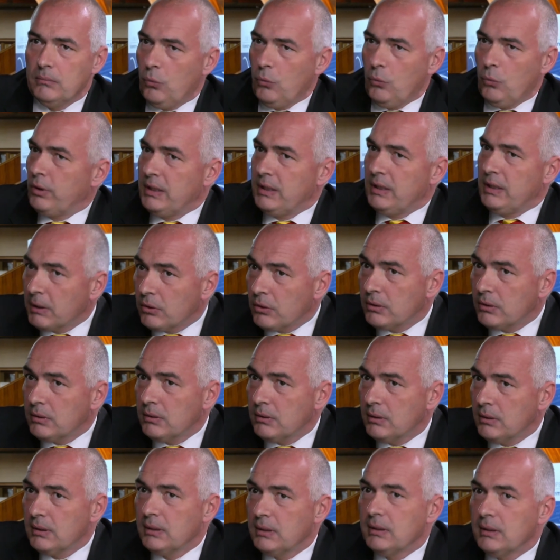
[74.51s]
or
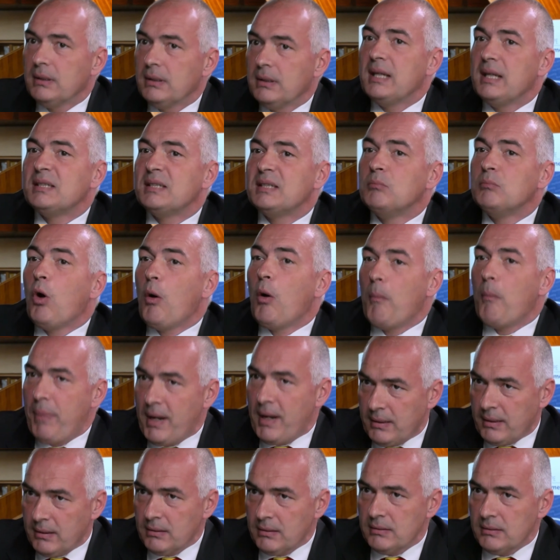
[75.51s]
Lebanon it's more
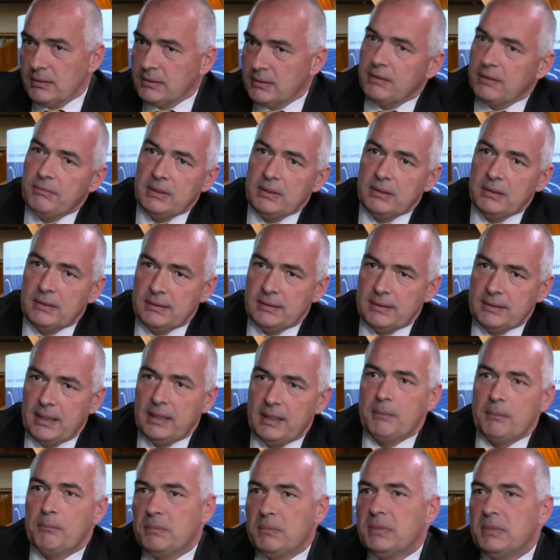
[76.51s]
better than we
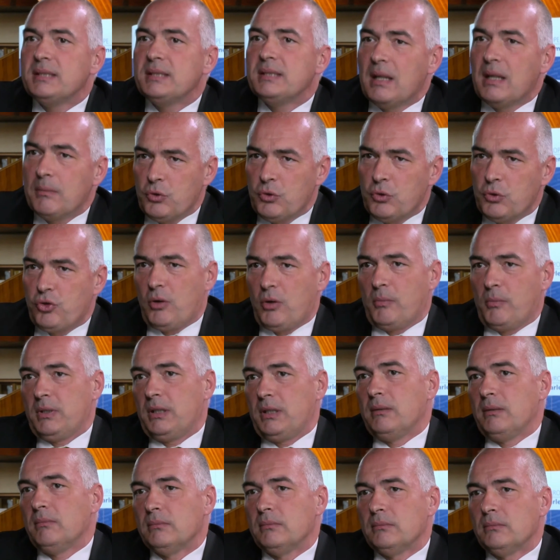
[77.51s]
say please come to Germany
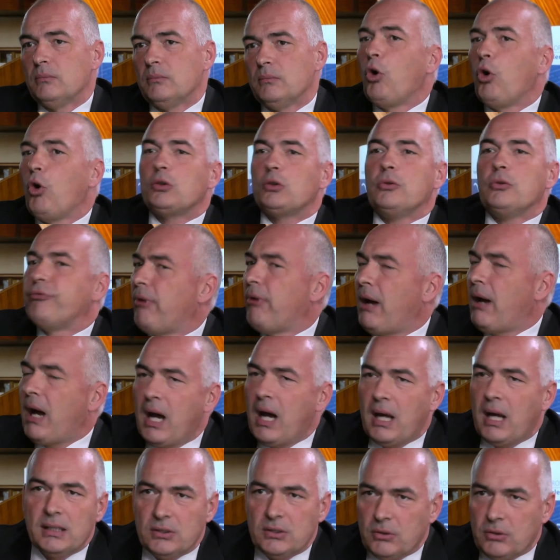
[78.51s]
what kind or of to help?
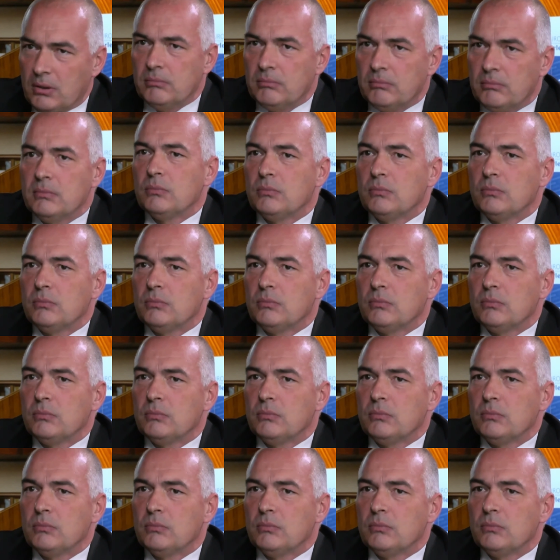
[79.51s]
France or